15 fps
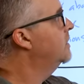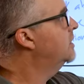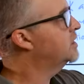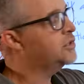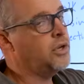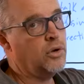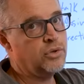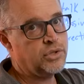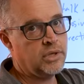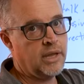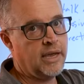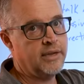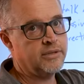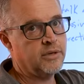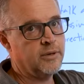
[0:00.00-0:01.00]
the
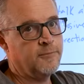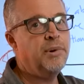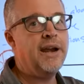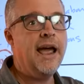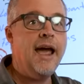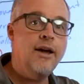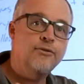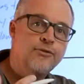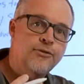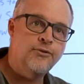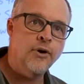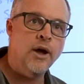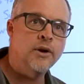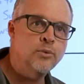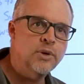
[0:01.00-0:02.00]
socializer, but have
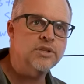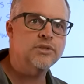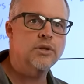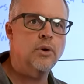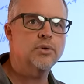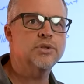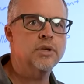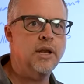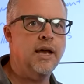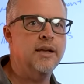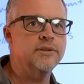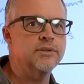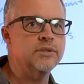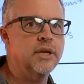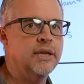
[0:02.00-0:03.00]
fun with
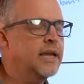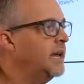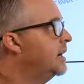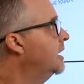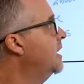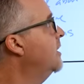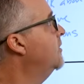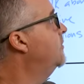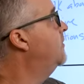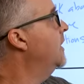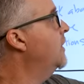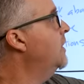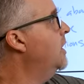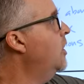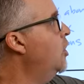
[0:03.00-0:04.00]
socializers. Again,
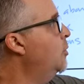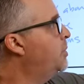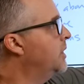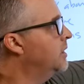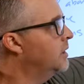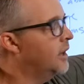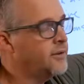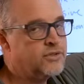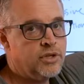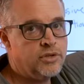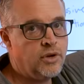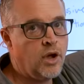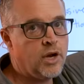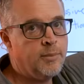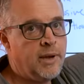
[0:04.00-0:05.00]
very open, loves to
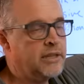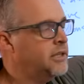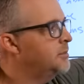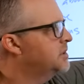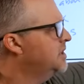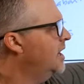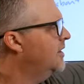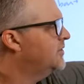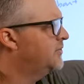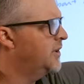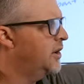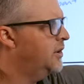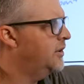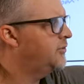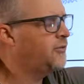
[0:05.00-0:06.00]
talk about themselves,
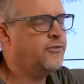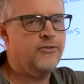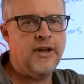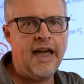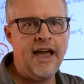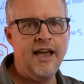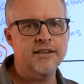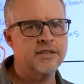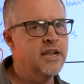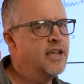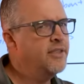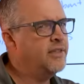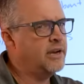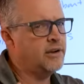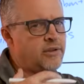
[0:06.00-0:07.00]
very fast,
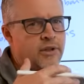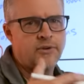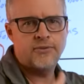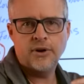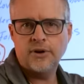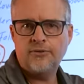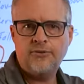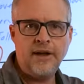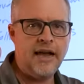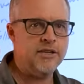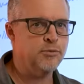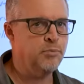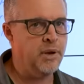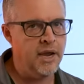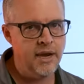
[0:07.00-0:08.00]
they're very
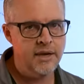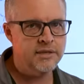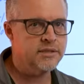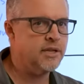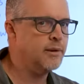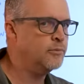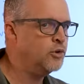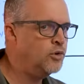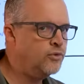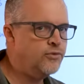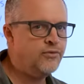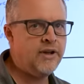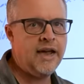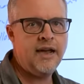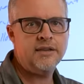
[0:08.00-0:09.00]
fast paced, they move
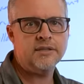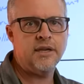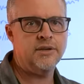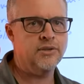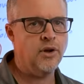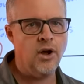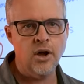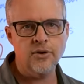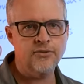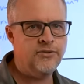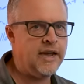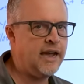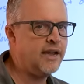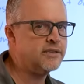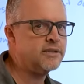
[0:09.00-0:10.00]
fast, they talk
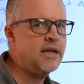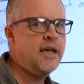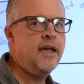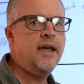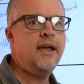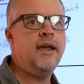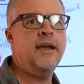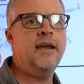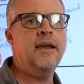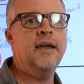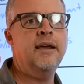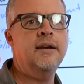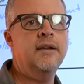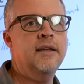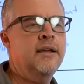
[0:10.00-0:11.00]
fast,
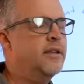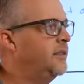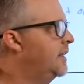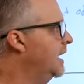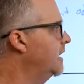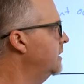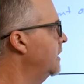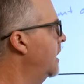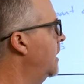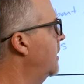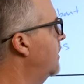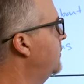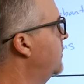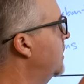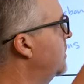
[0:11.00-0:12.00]
and they love